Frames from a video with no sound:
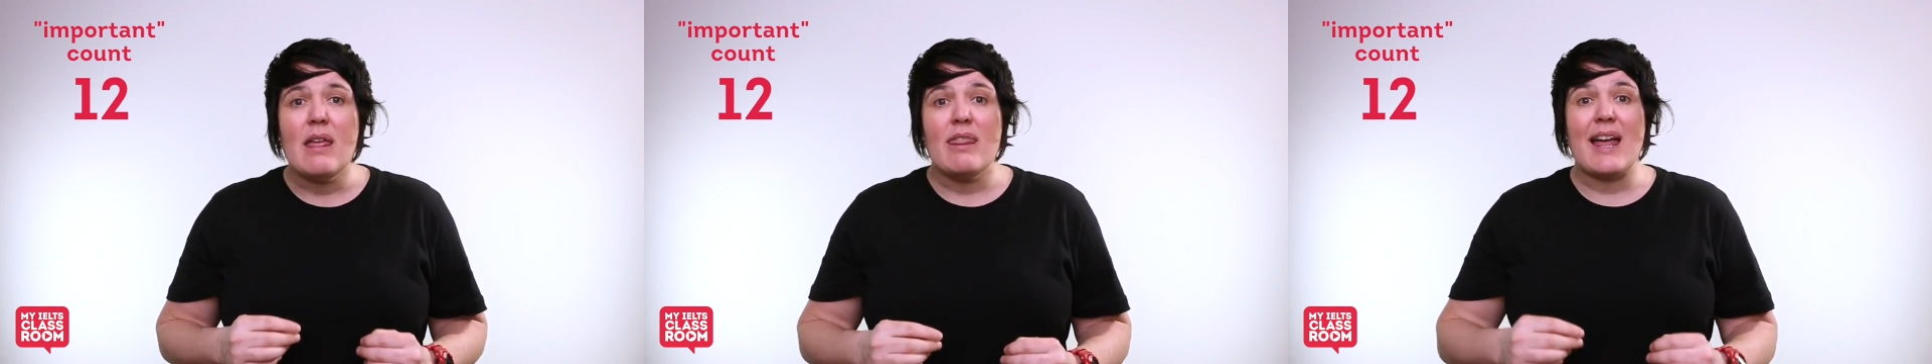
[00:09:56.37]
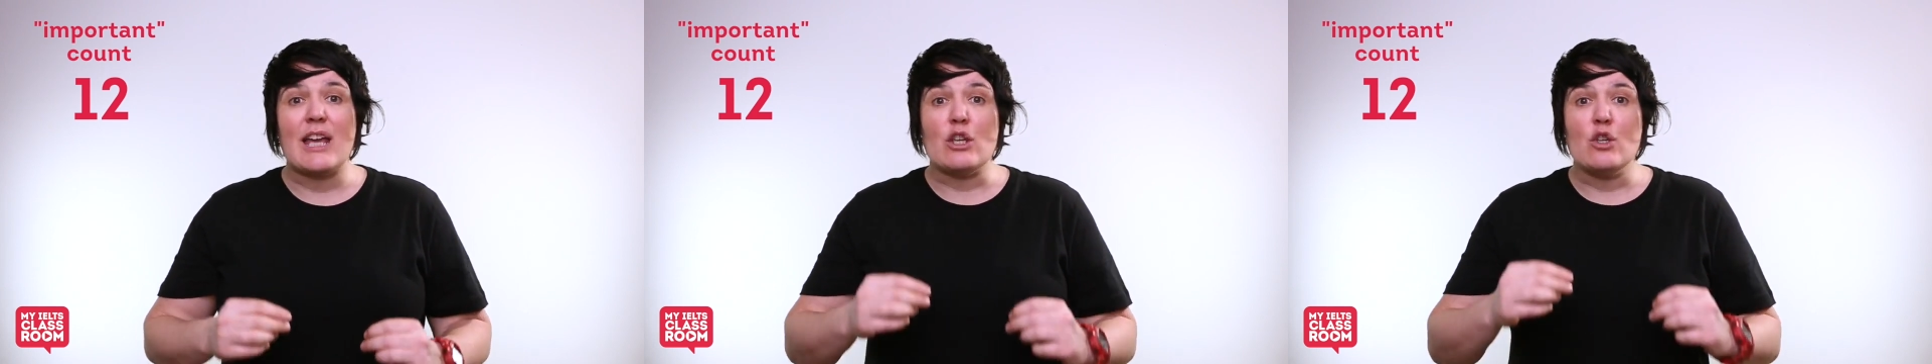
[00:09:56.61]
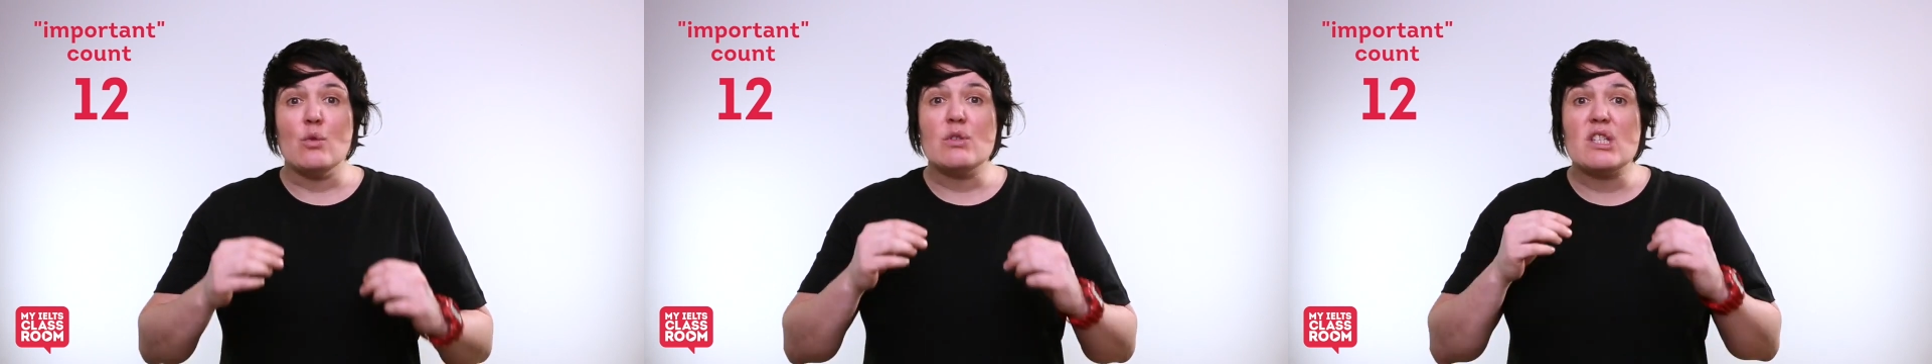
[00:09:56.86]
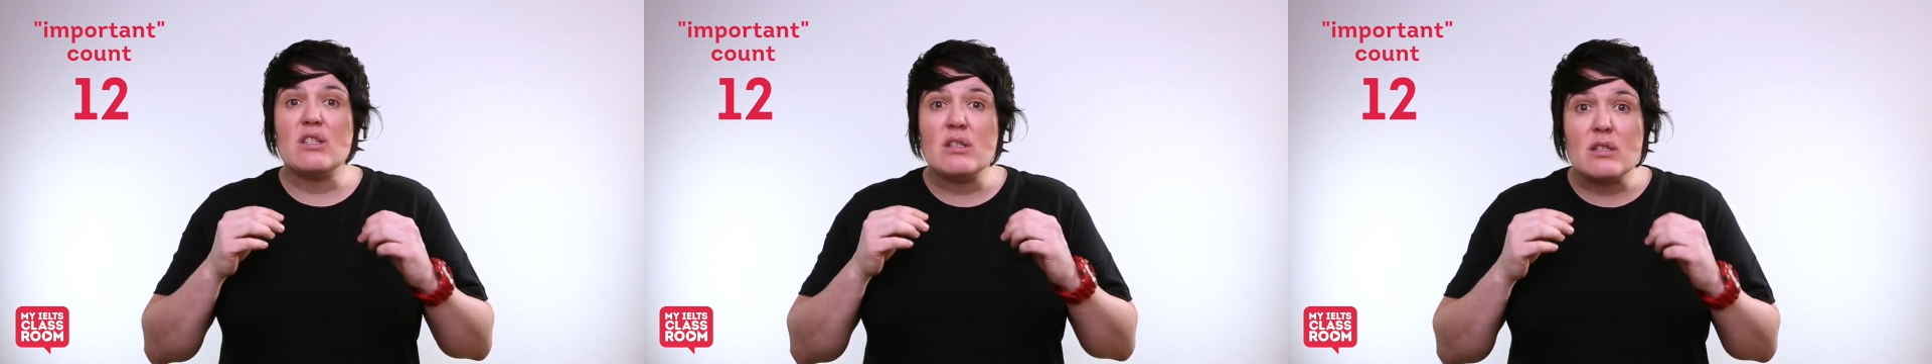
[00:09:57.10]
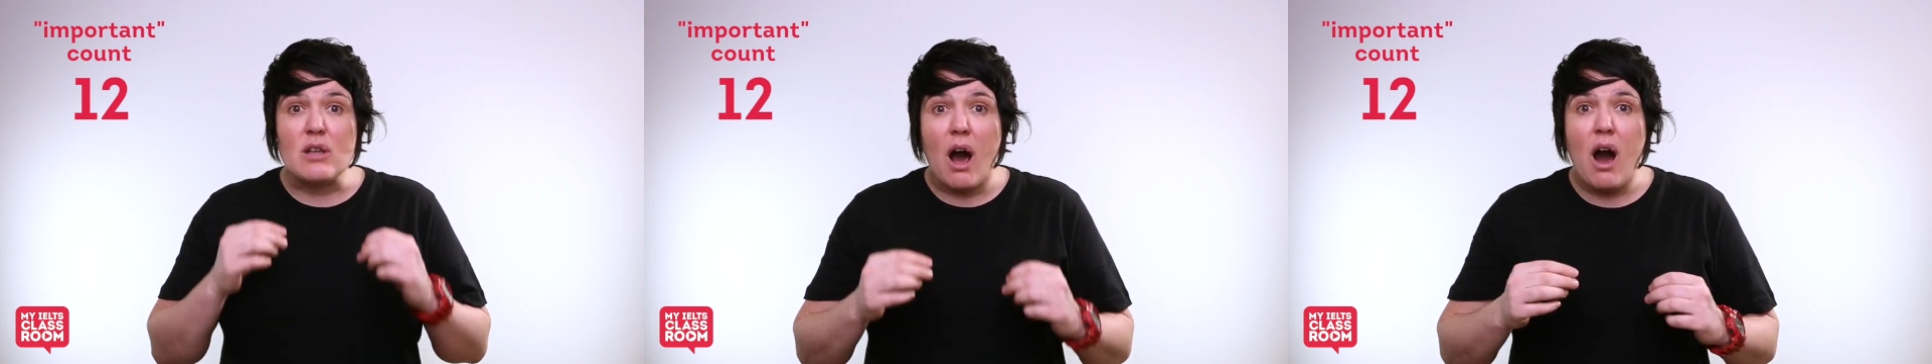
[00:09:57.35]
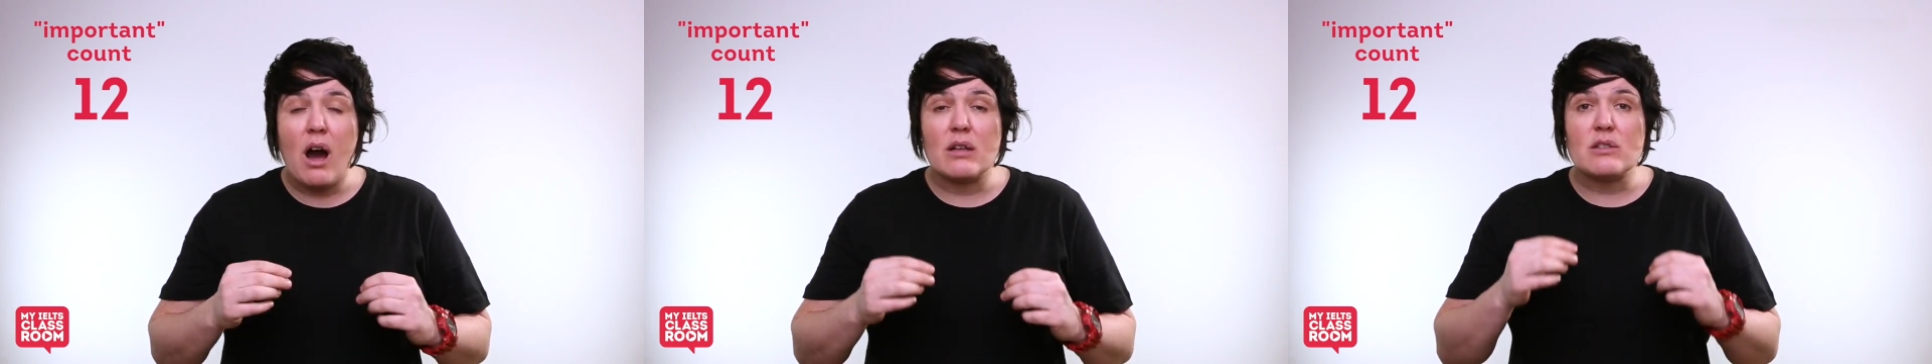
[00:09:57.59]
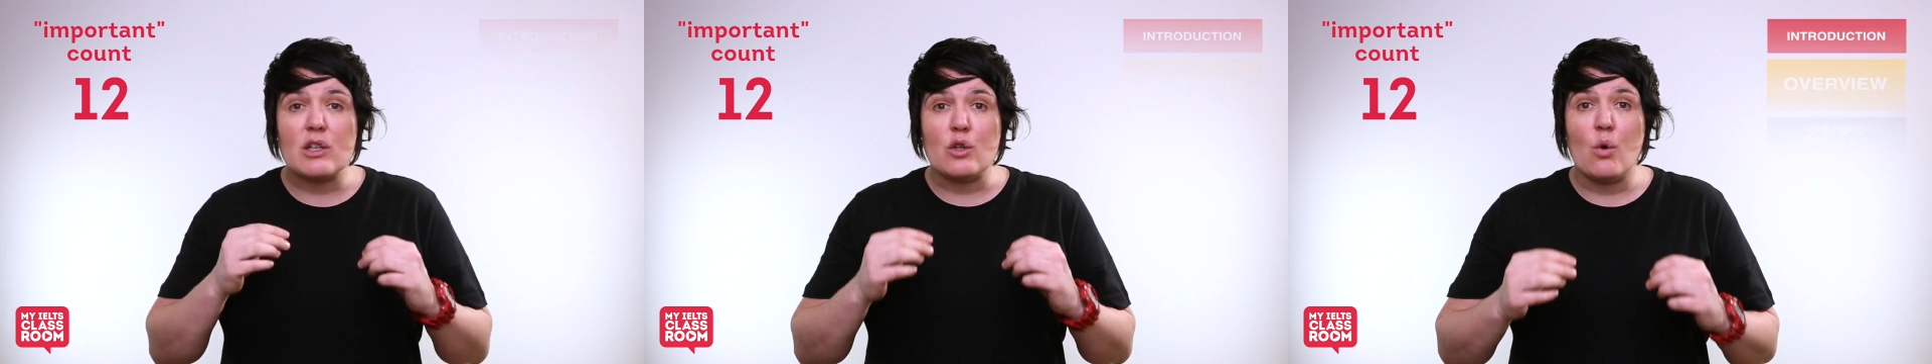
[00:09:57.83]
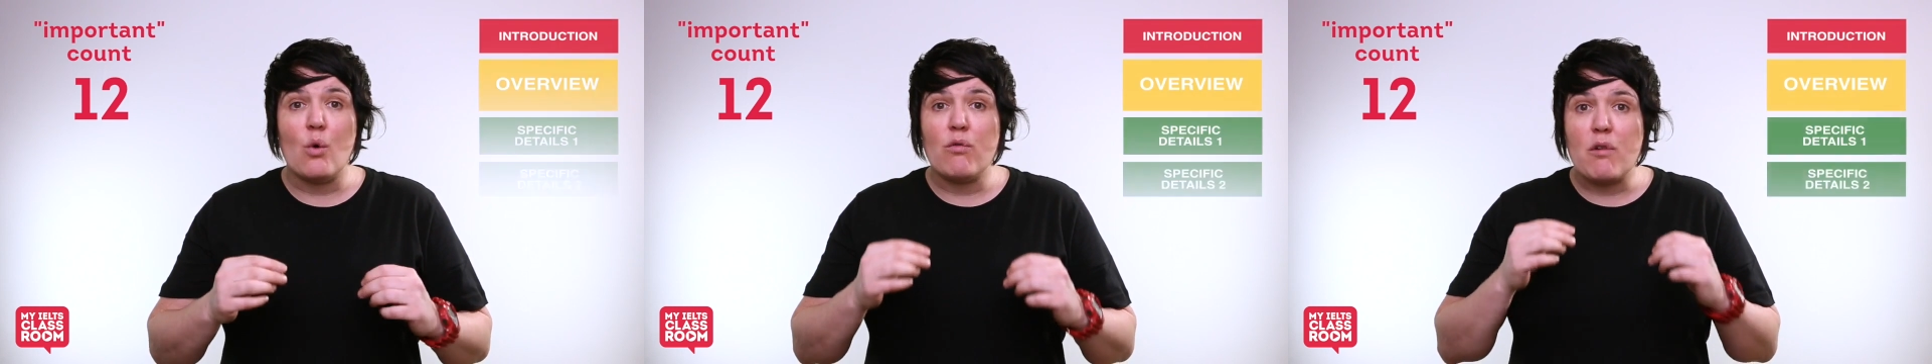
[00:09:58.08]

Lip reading: that you start your